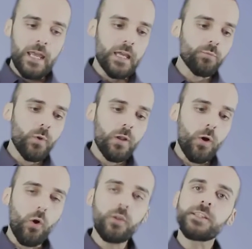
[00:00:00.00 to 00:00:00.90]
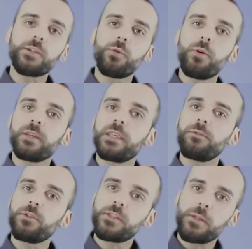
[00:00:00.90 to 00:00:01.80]
It will also
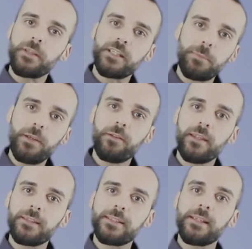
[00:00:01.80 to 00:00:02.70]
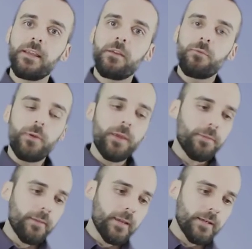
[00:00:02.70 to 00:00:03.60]
give you some experience
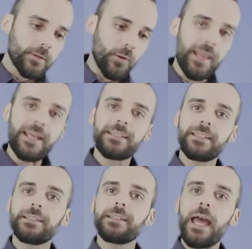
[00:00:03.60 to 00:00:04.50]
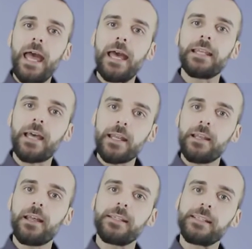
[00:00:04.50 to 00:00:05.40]
with collecting and
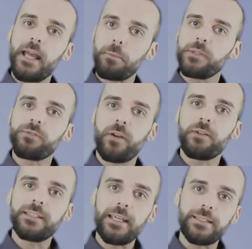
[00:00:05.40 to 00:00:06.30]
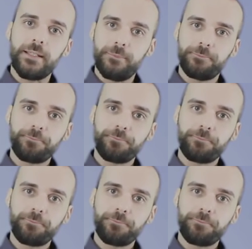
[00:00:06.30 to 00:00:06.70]
analyzing atmospheric data.